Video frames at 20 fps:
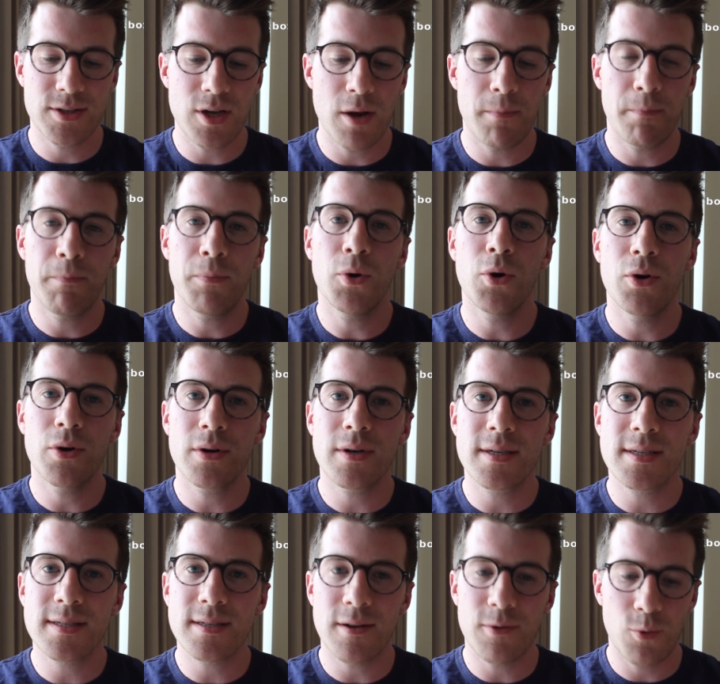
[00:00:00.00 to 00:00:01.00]
So
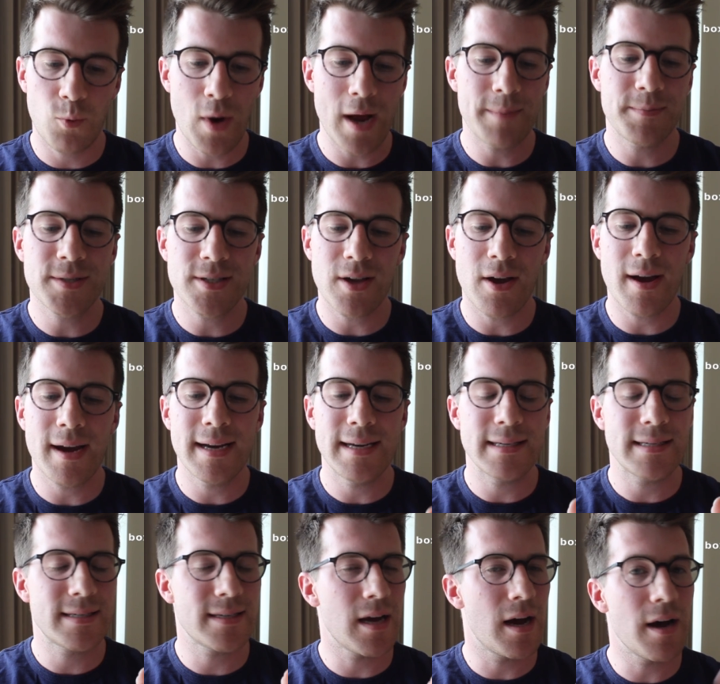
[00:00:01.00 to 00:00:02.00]
books,
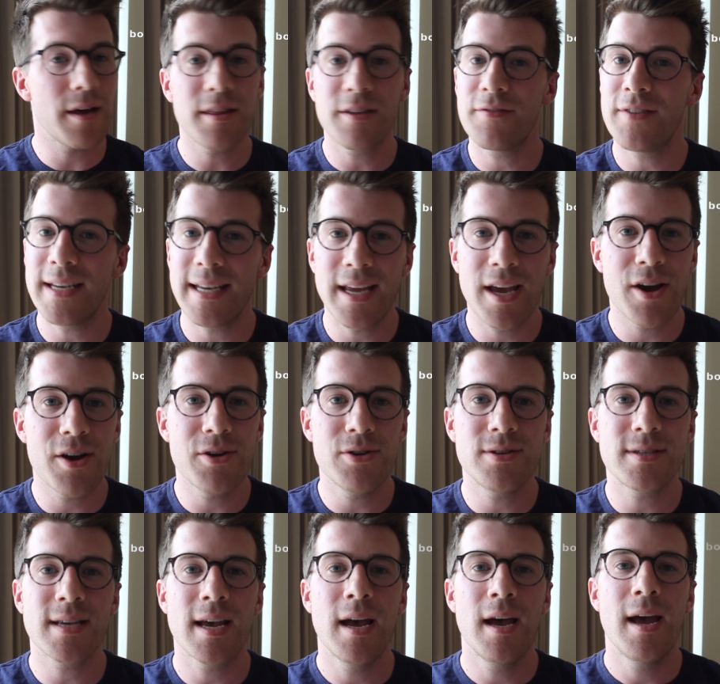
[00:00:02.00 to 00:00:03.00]
websites, other
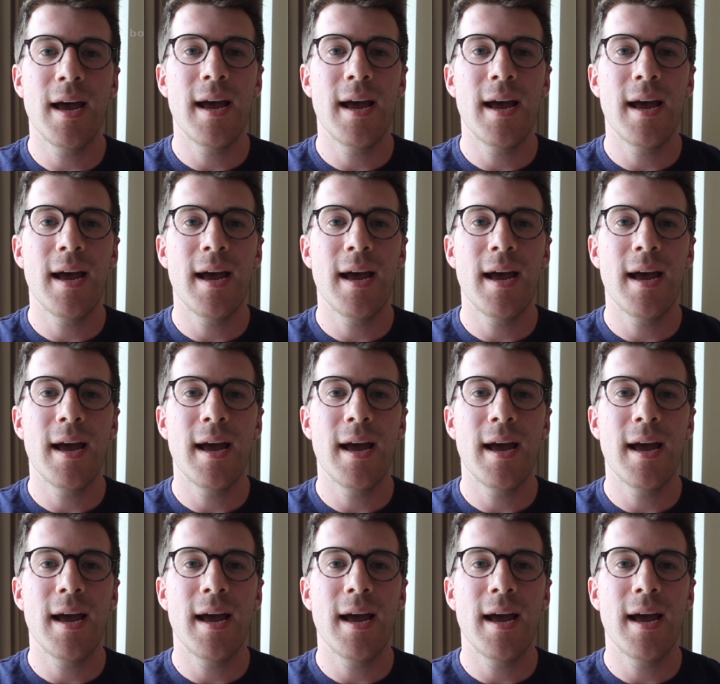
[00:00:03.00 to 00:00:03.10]
videos.